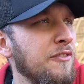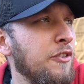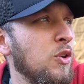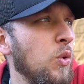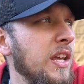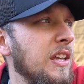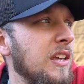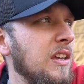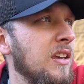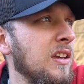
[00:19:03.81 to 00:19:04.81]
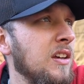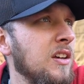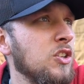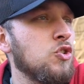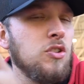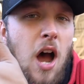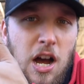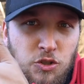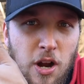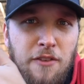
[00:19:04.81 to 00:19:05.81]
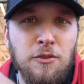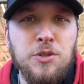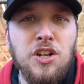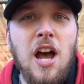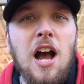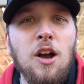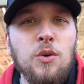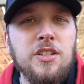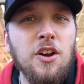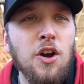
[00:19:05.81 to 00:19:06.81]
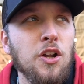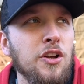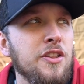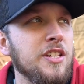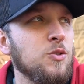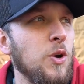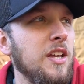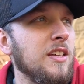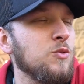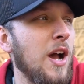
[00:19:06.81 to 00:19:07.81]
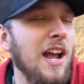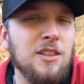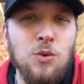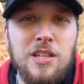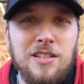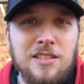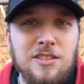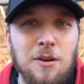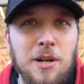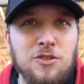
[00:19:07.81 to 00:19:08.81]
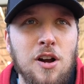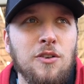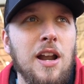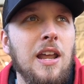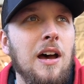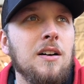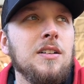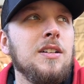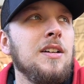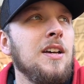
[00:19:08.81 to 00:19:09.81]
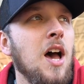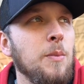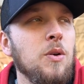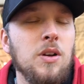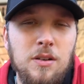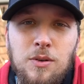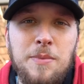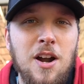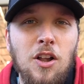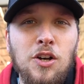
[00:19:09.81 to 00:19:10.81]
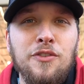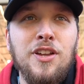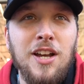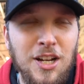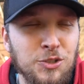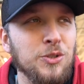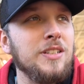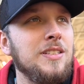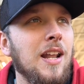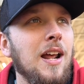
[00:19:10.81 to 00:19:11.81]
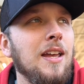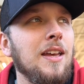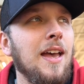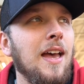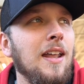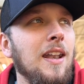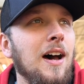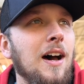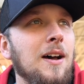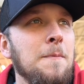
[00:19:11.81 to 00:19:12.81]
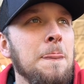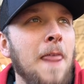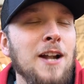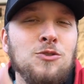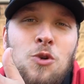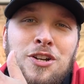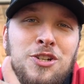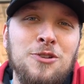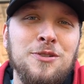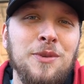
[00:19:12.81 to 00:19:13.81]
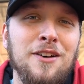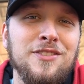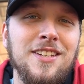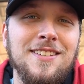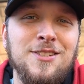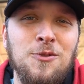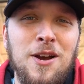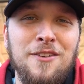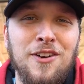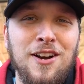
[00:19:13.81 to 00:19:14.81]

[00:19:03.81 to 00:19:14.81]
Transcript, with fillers: for the week. Andre from Chicago was here earlier this week. That's why I got 26s on my truck right now. I mean, we, we've been all over the country today. And uh, I just wanted to show some love to, to Rick for